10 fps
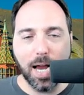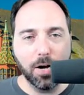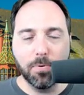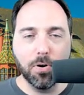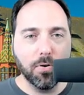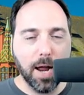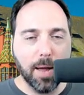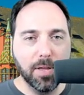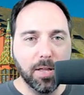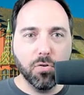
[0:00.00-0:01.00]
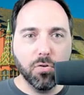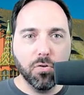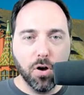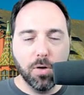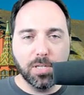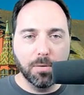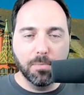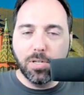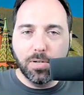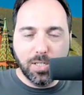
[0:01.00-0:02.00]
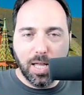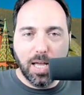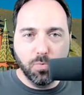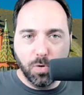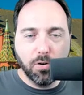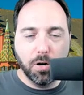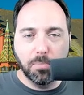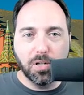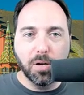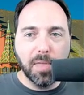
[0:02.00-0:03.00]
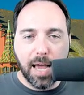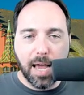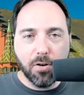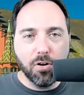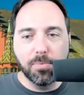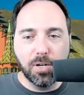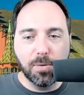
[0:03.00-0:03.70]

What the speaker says: is the entire program. The chromosome, so it still has one chromosome,